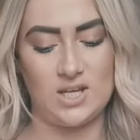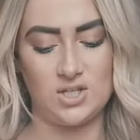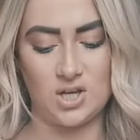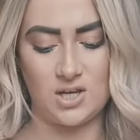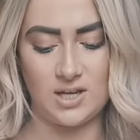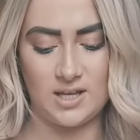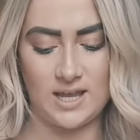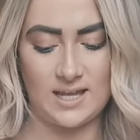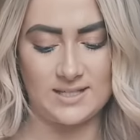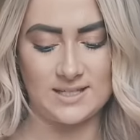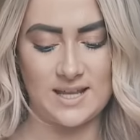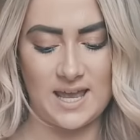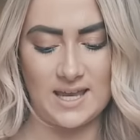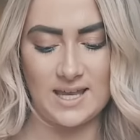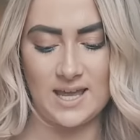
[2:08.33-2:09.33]
on it it's
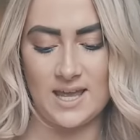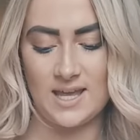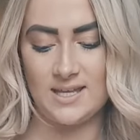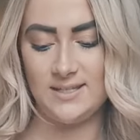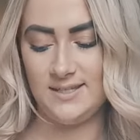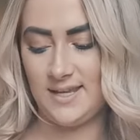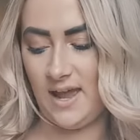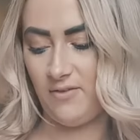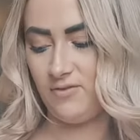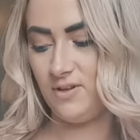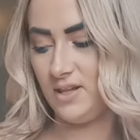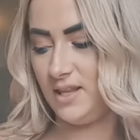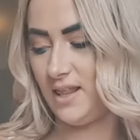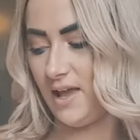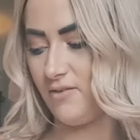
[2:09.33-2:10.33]
like
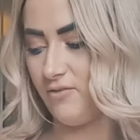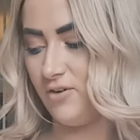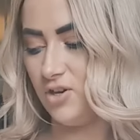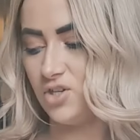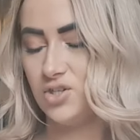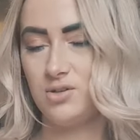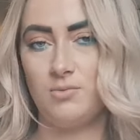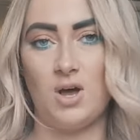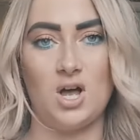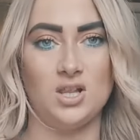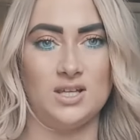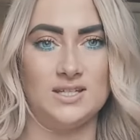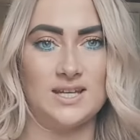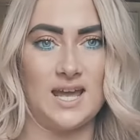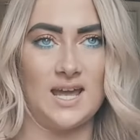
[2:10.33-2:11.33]
definitely like for a summer
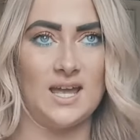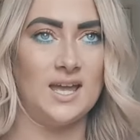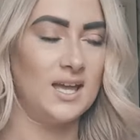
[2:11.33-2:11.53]
holiday